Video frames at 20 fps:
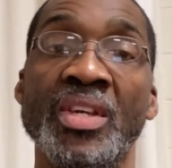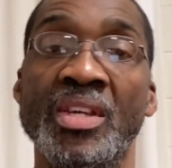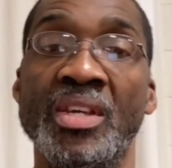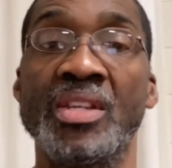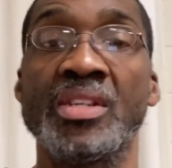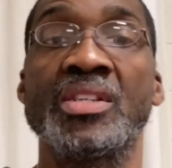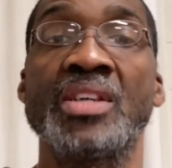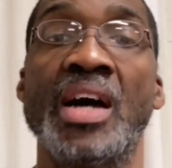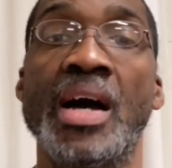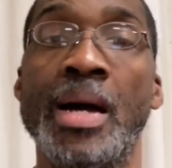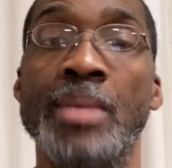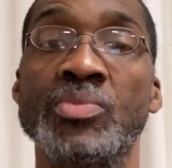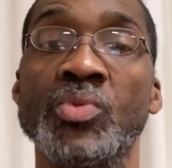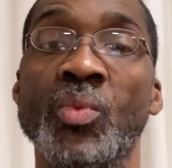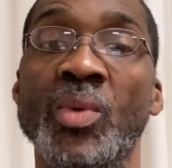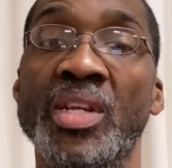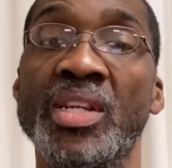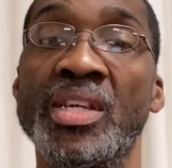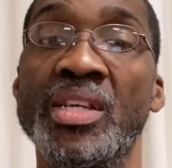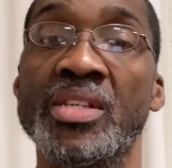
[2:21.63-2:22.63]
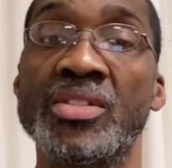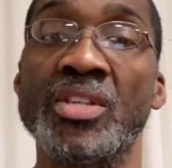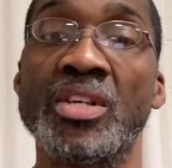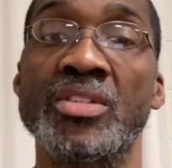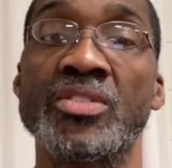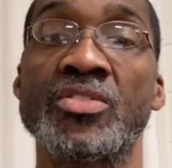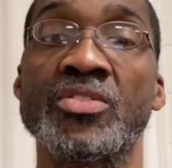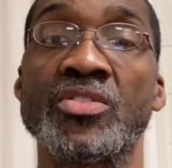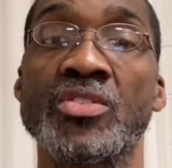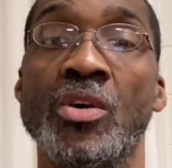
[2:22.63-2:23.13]
In times when his
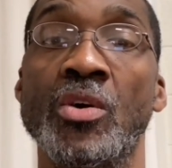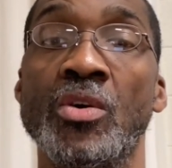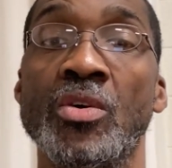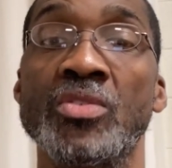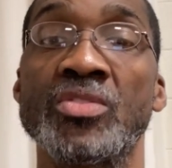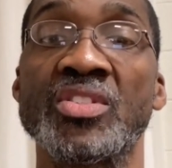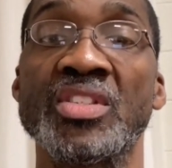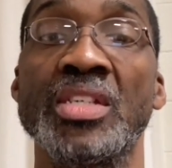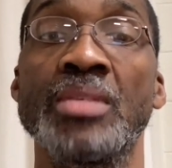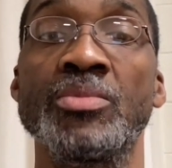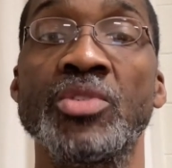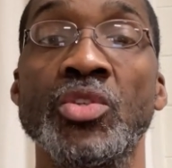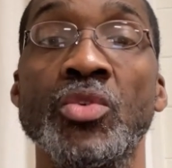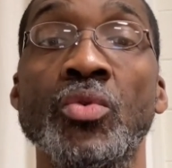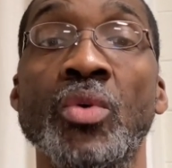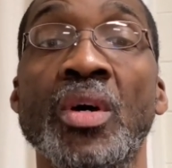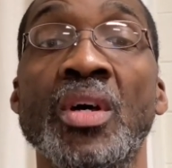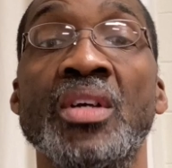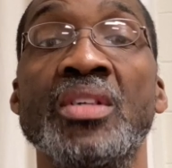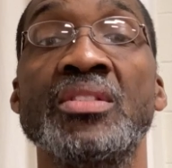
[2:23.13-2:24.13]
soul seemed to